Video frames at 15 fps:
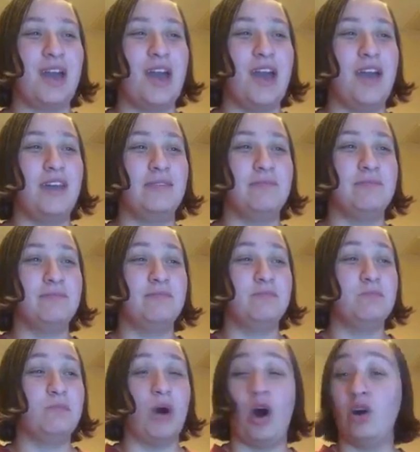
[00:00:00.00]
And
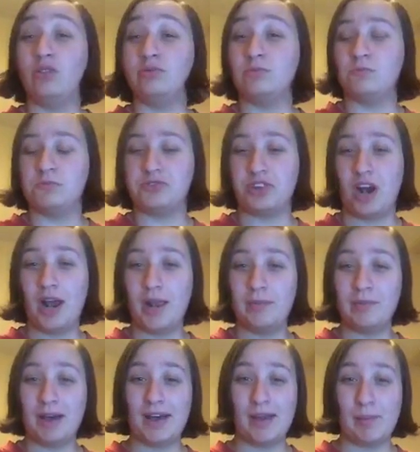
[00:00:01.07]
I'll
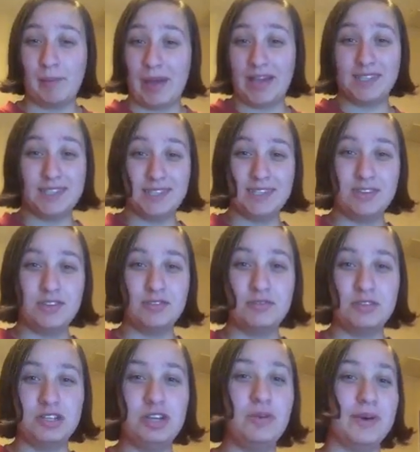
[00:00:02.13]
trying my best
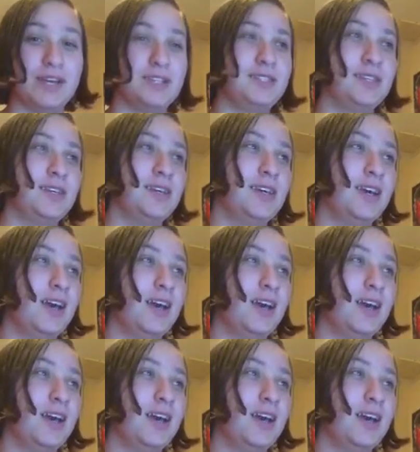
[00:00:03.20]
to do it.